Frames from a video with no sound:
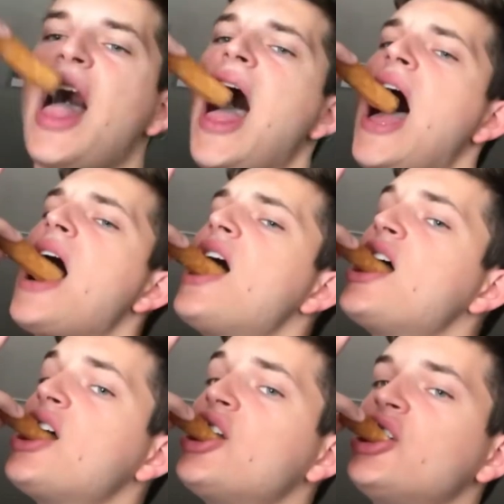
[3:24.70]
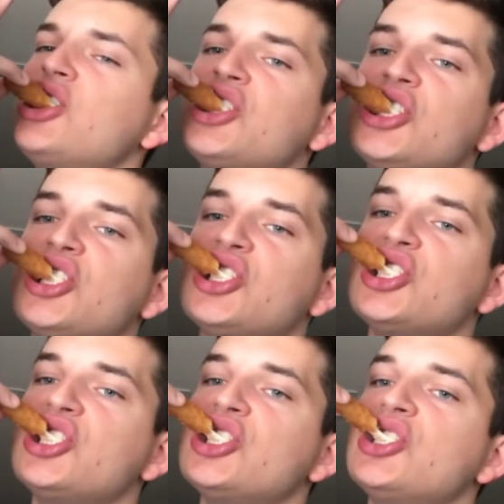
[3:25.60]

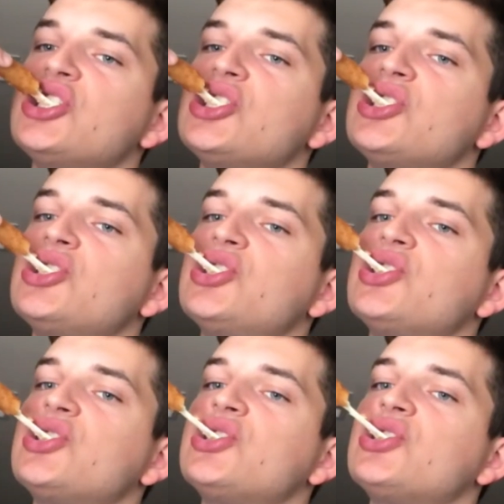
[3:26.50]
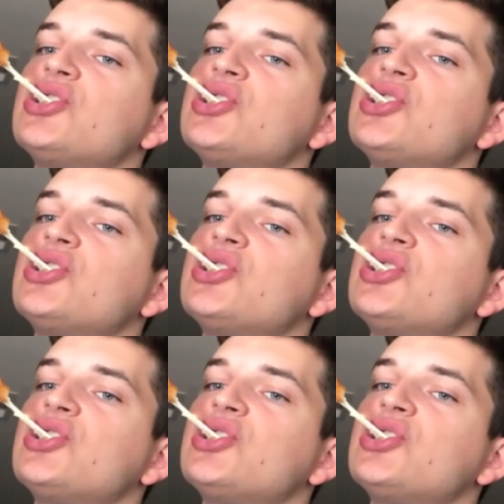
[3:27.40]
[no speech]